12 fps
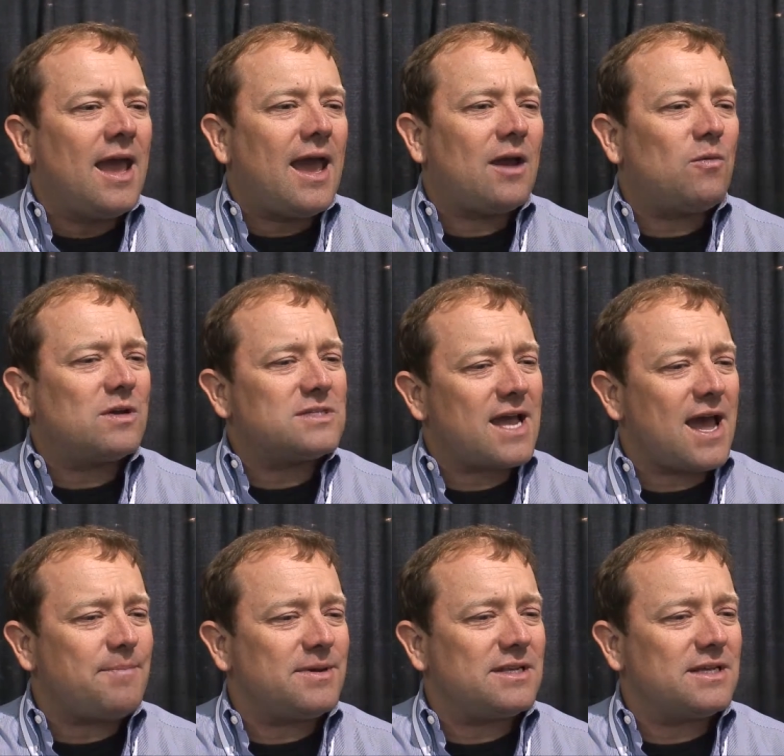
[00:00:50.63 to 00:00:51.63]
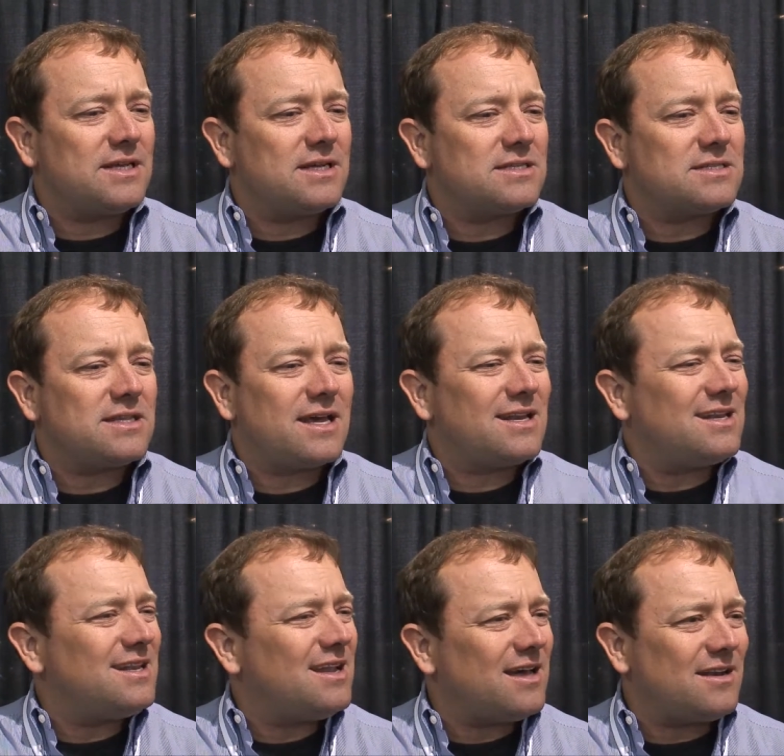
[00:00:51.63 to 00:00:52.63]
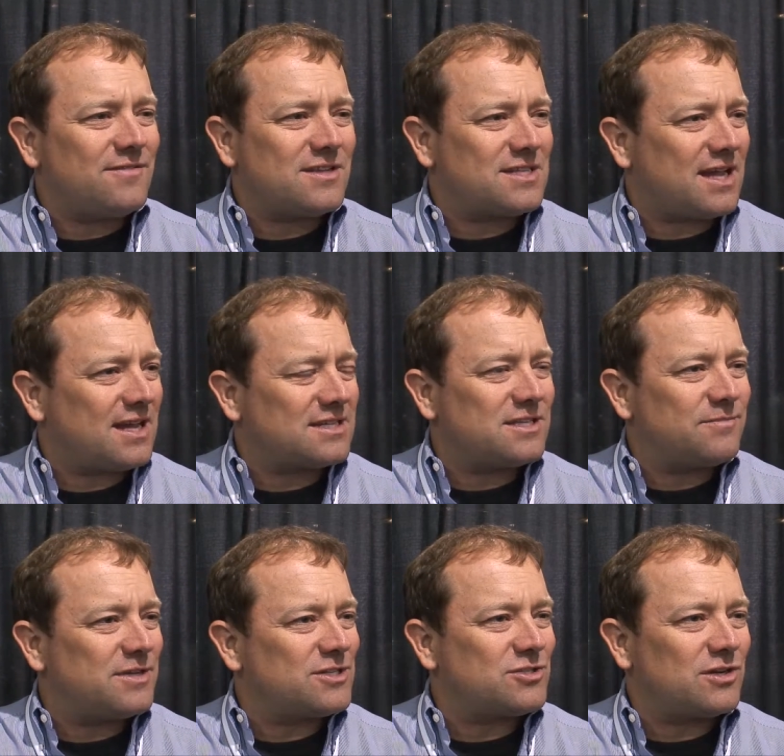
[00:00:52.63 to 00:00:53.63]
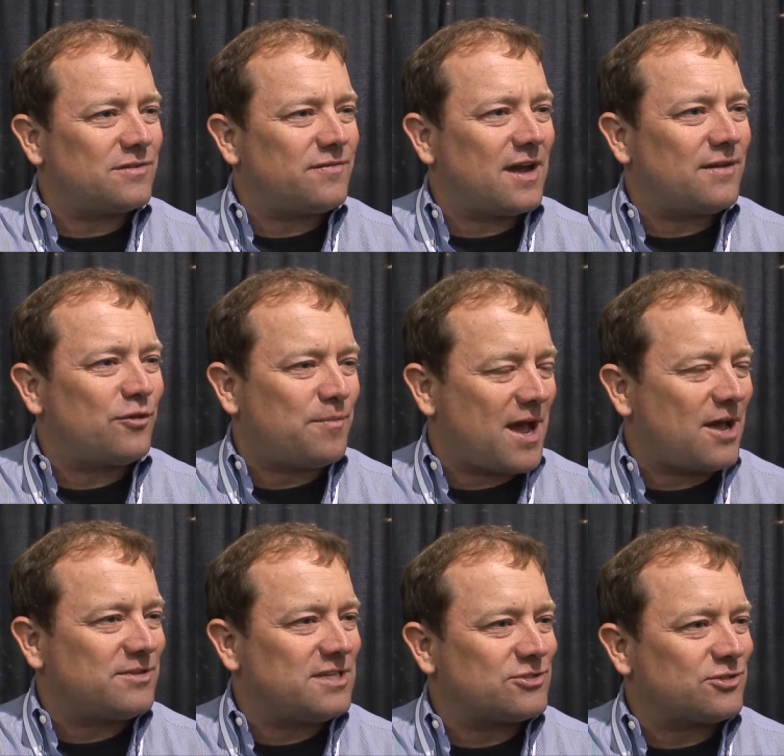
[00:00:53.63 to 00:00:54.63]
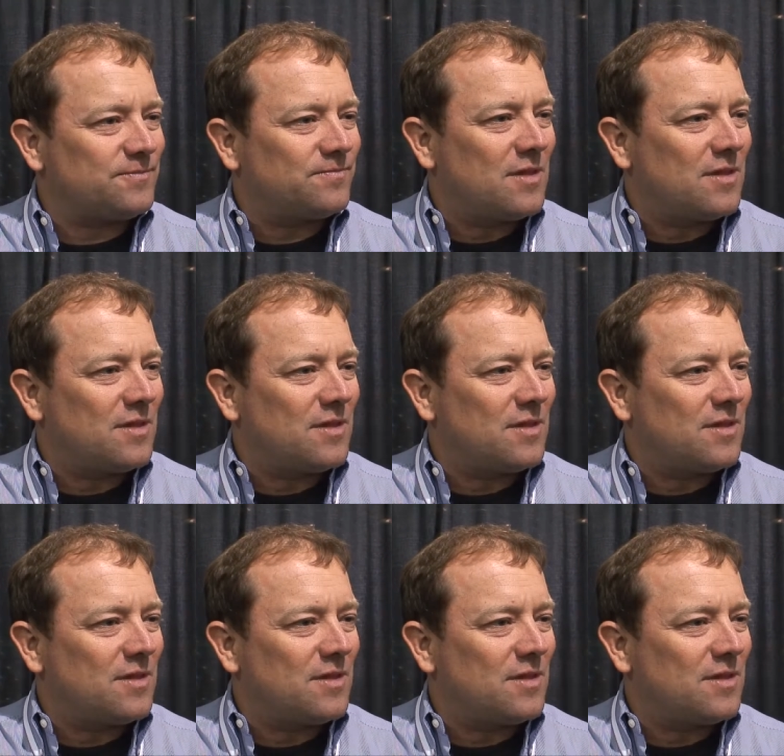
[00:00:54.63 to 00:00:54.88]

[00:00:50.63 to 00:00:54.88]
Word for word: And what's happened is that none of the tanks have been certified for biodiesel